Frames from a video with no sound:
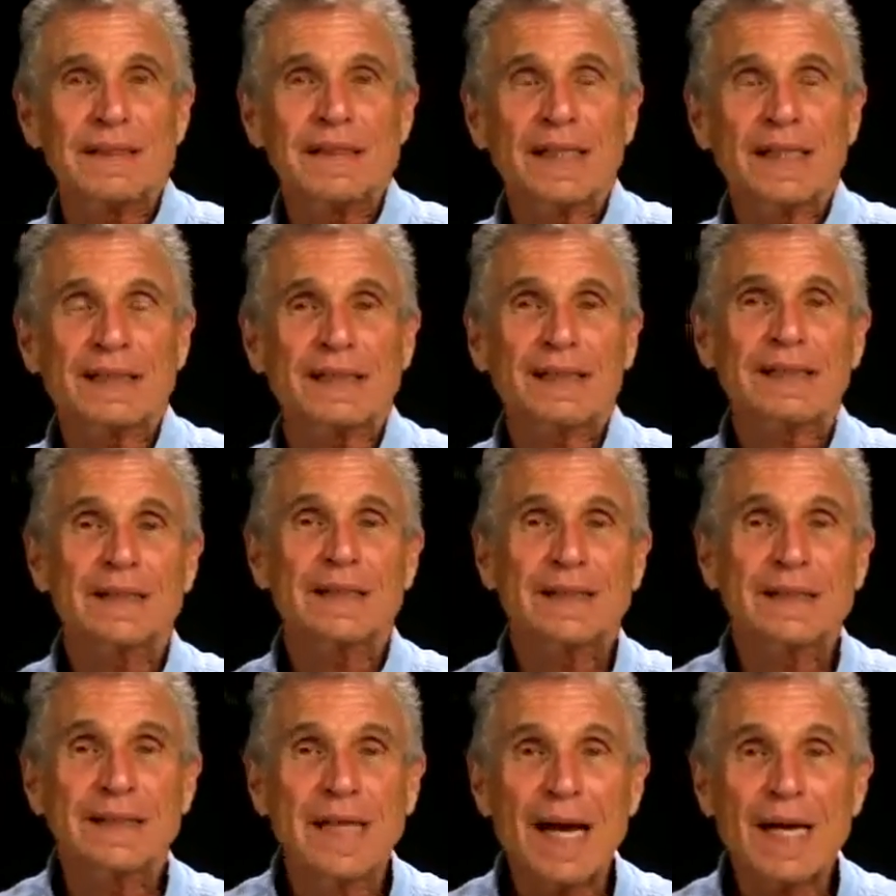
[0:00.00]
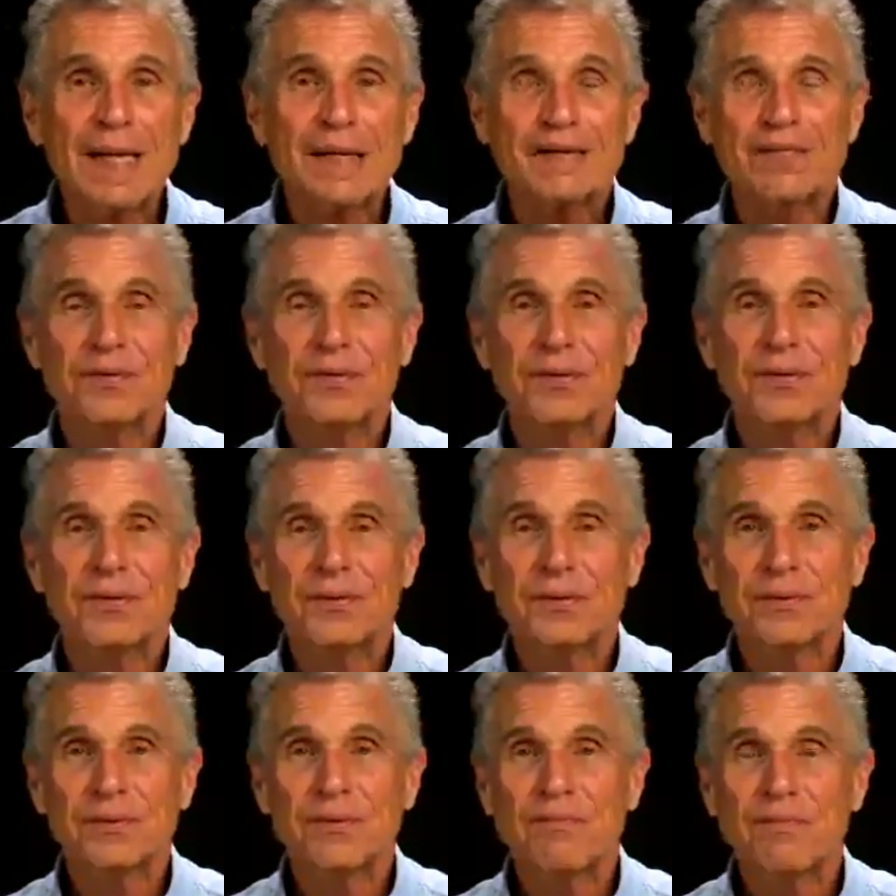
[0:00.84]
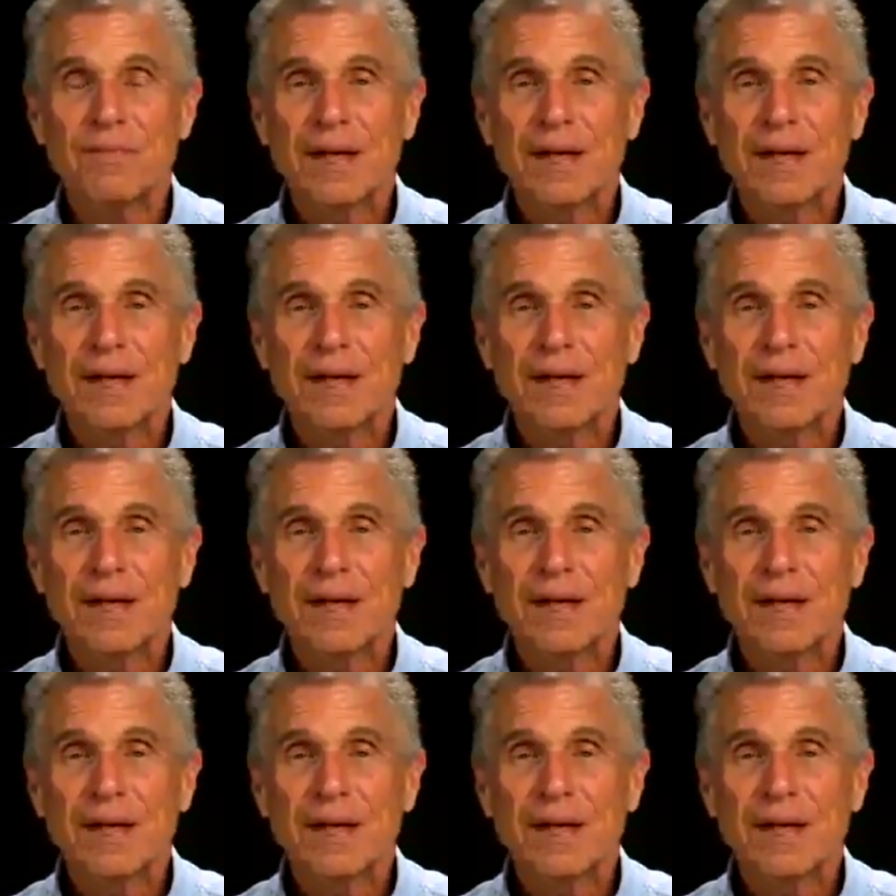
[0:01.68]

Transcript: that's inside of you